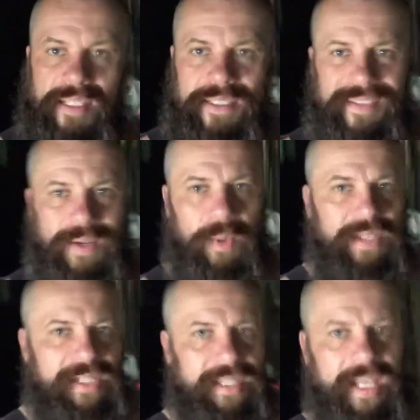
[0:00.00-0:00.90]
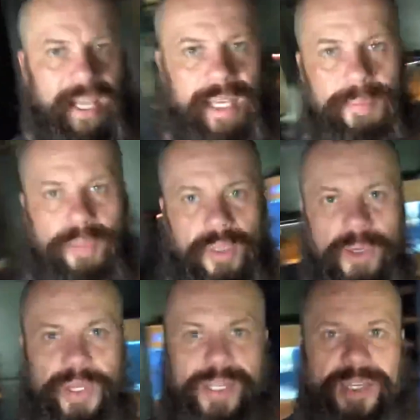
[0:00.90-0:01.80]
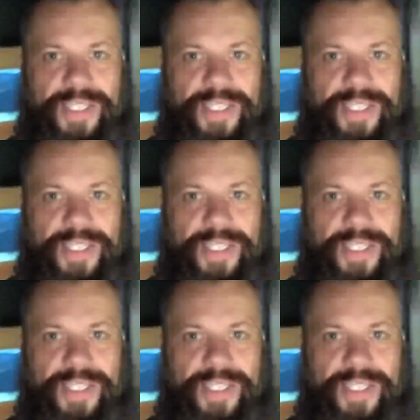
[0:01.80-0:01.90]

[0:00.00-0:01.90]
As you noticed, I employ,